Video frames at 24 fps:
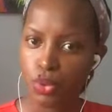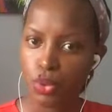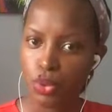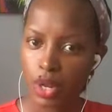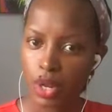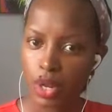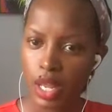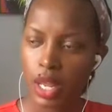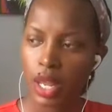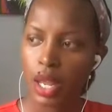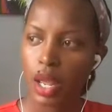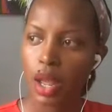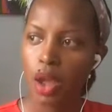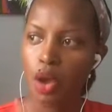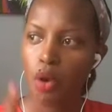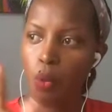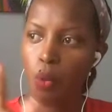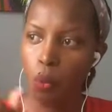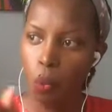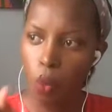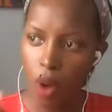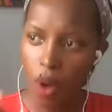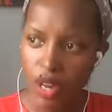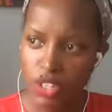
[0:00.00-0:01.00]
Okay,
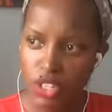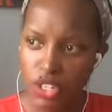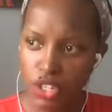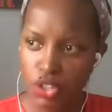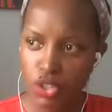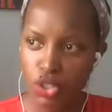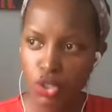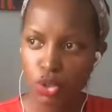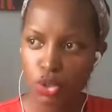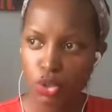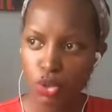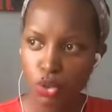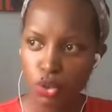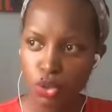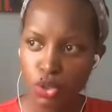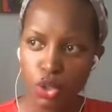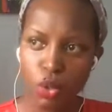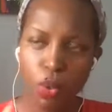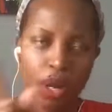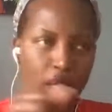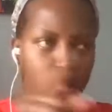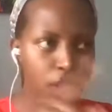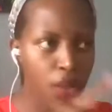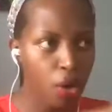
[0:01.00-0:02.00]
what did you do? You
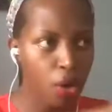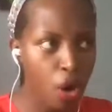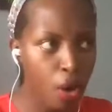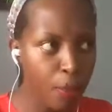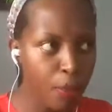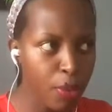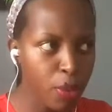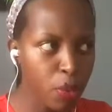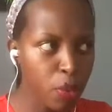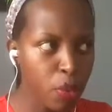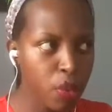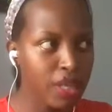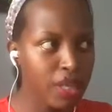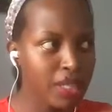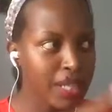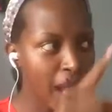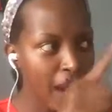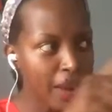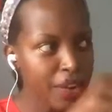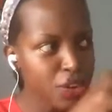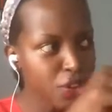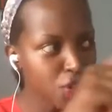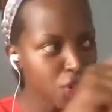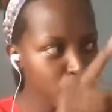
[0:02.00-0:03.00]
were in the corporate world.
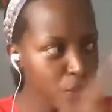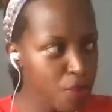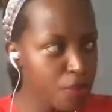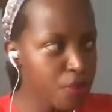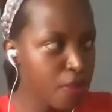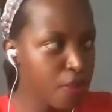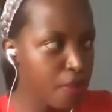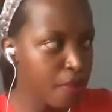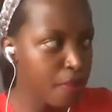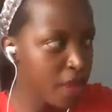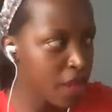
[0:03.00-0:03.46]
How did you move from